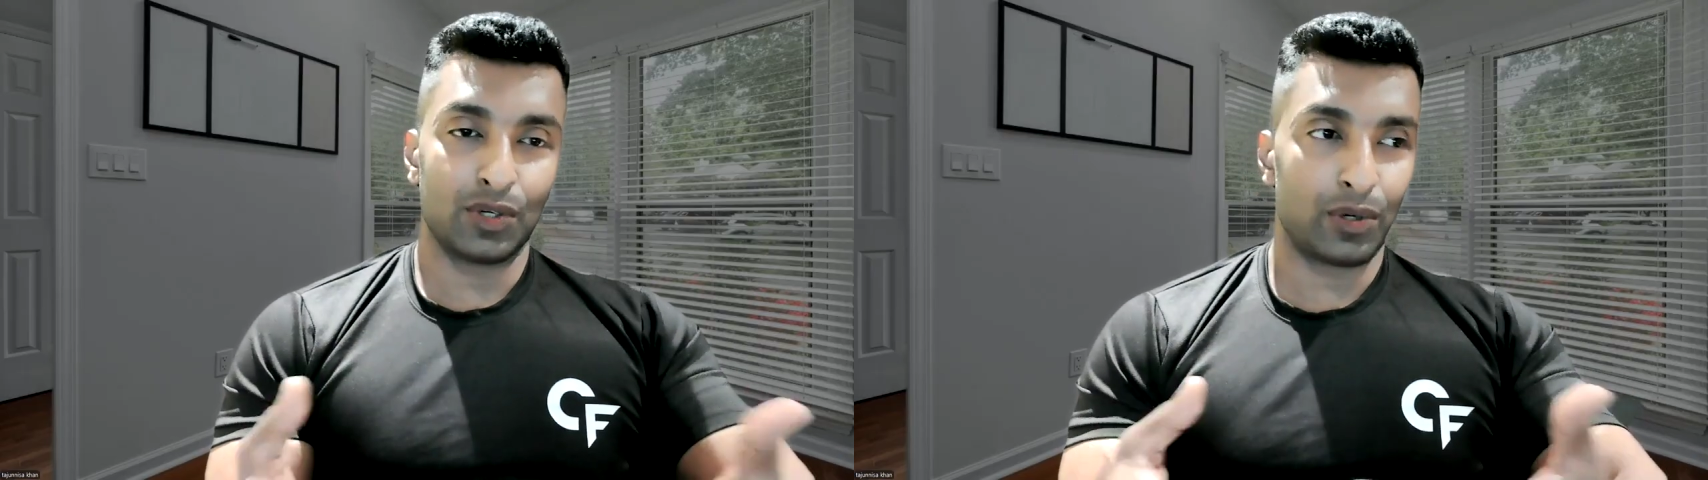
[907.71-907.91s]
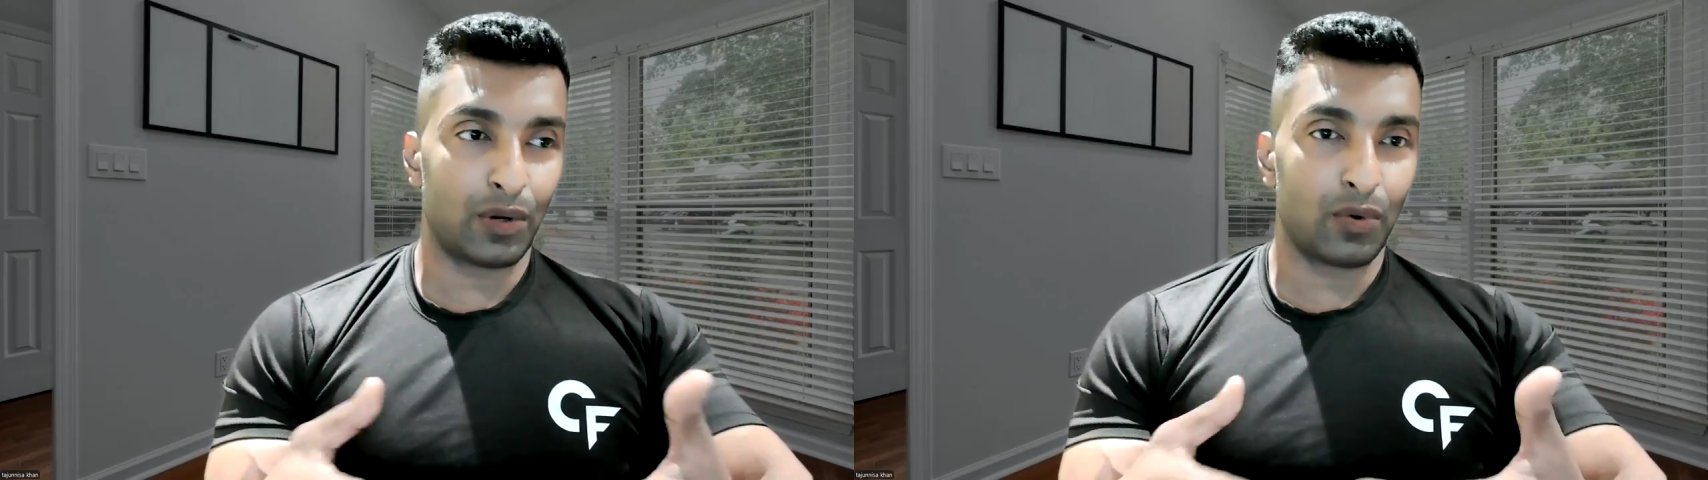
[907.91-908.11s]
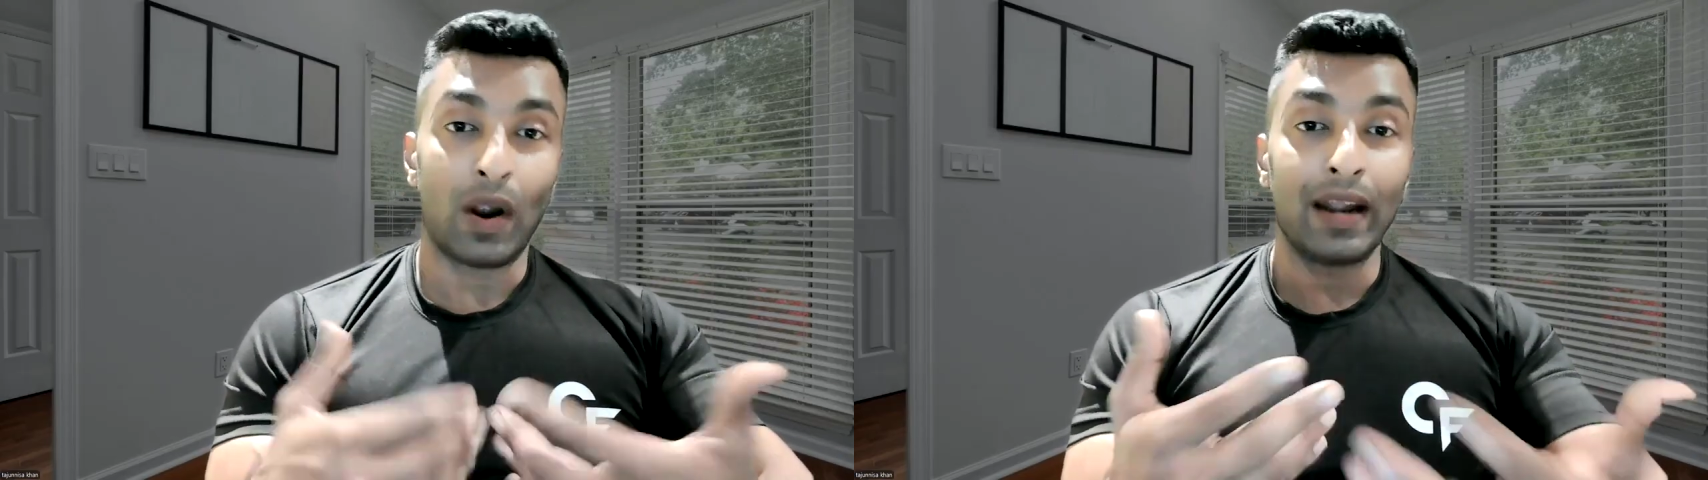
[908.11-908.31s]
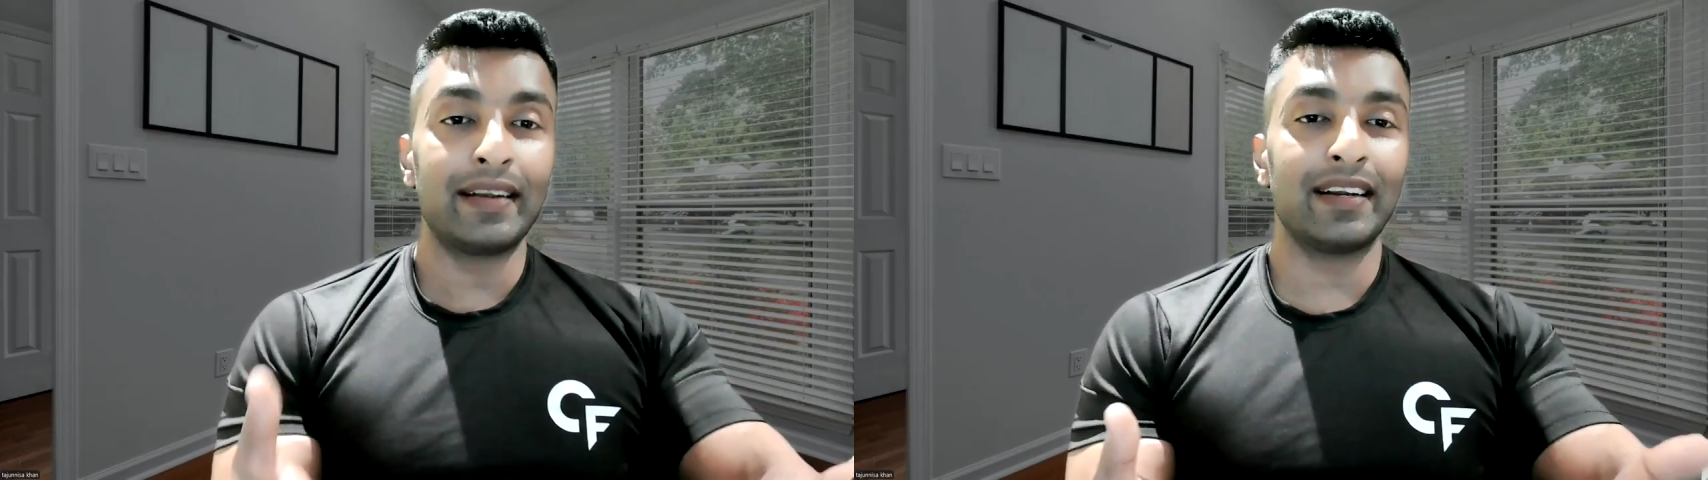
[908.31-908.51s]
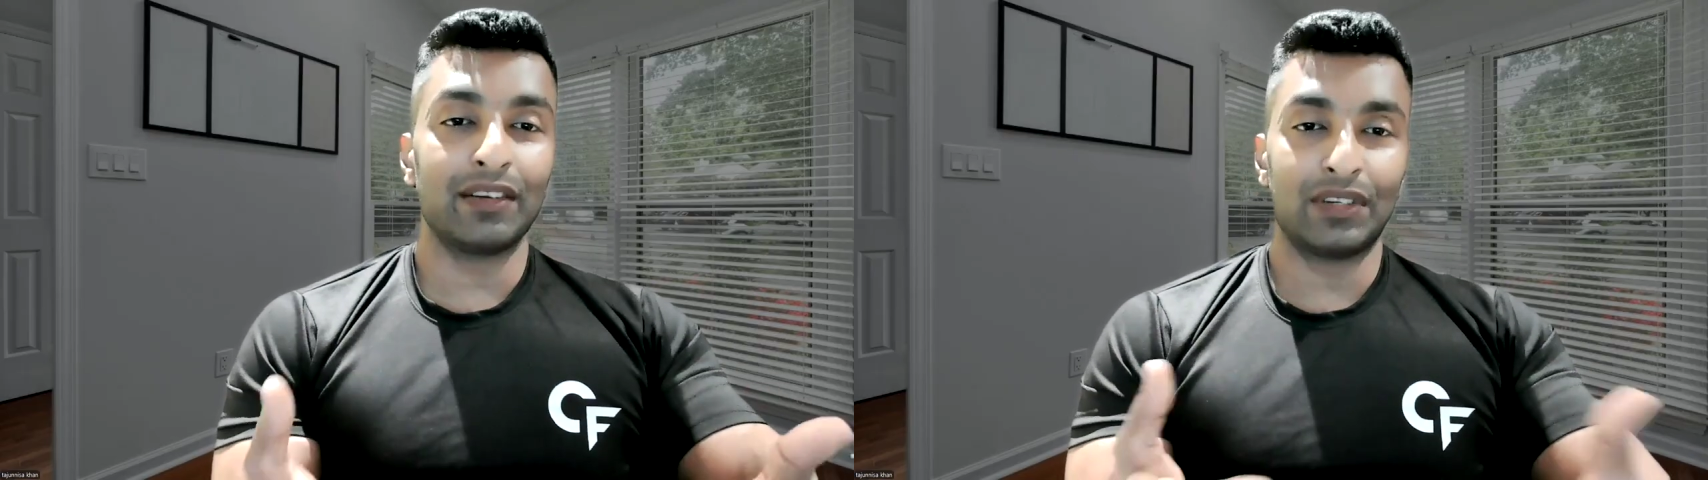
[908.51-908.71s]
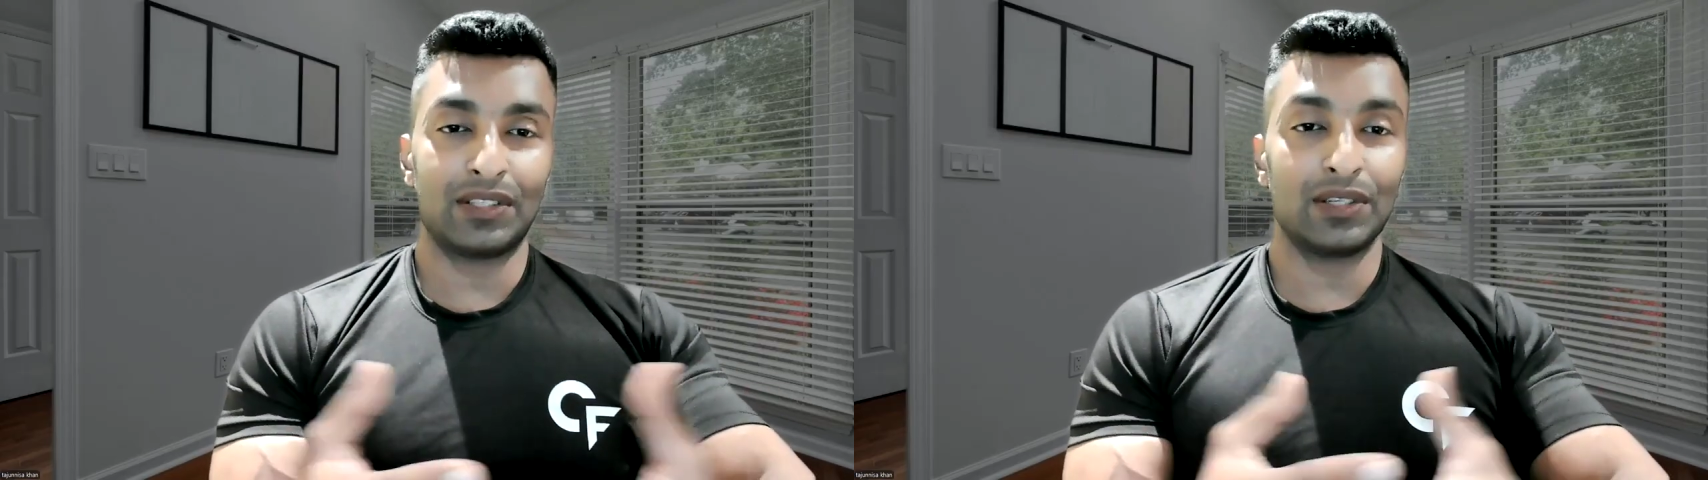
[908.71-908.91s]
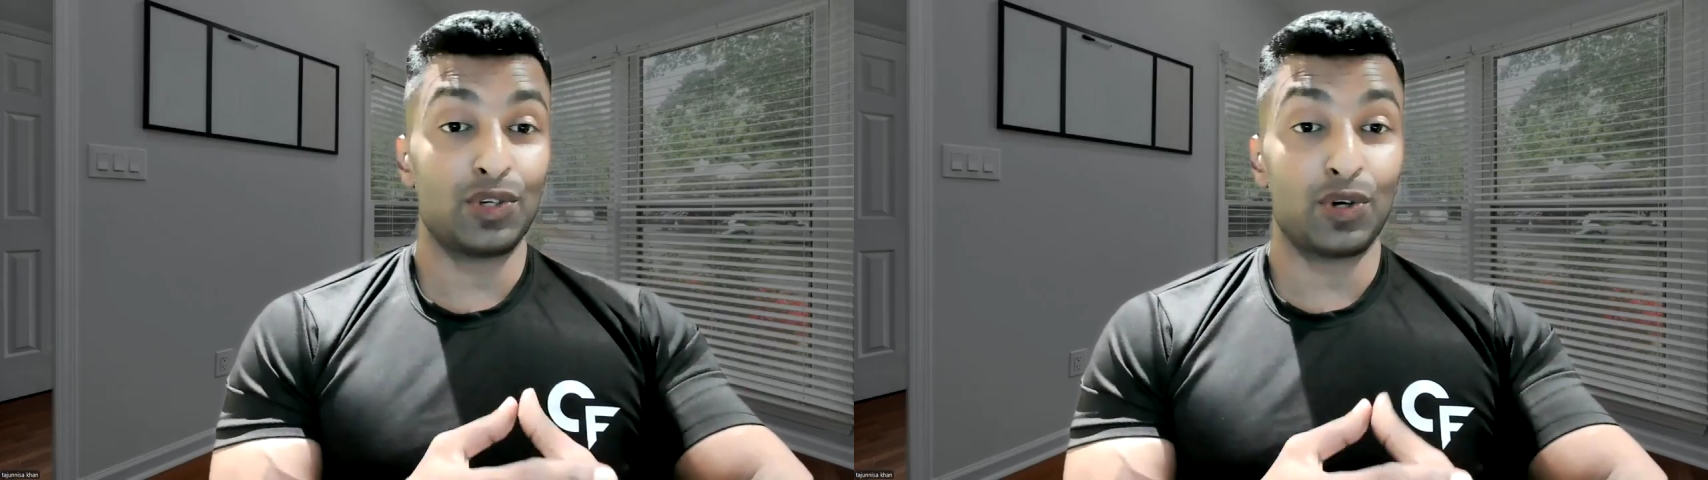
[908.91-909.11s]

or qualitative research